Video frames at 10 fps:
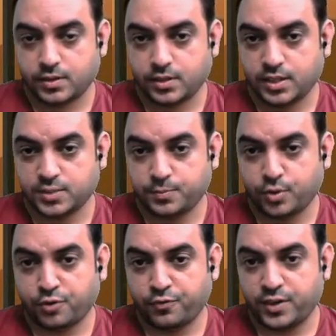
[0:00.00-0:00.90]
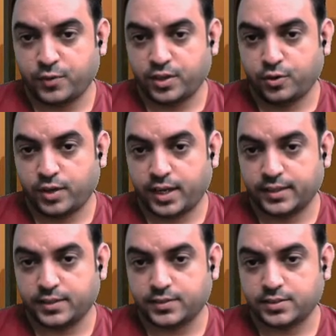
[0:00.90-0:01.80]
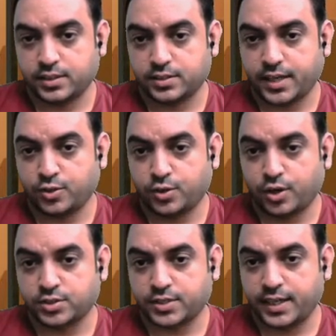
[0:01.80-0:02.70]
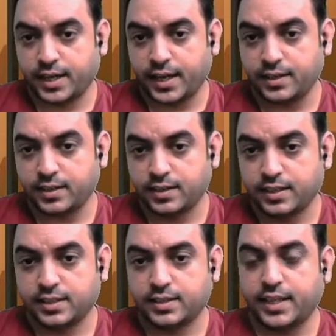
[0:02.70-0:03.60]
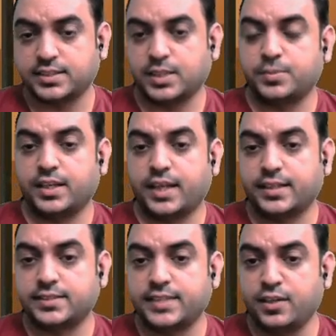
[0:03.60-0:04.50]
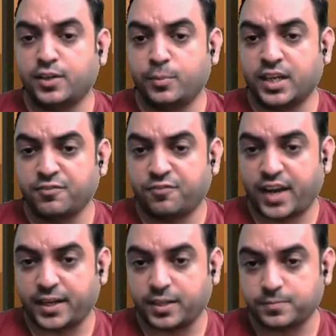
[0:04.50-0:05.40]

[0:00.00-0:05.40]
His profit will go like this. Is try to draw a straight line. then something like this, then it will become flat.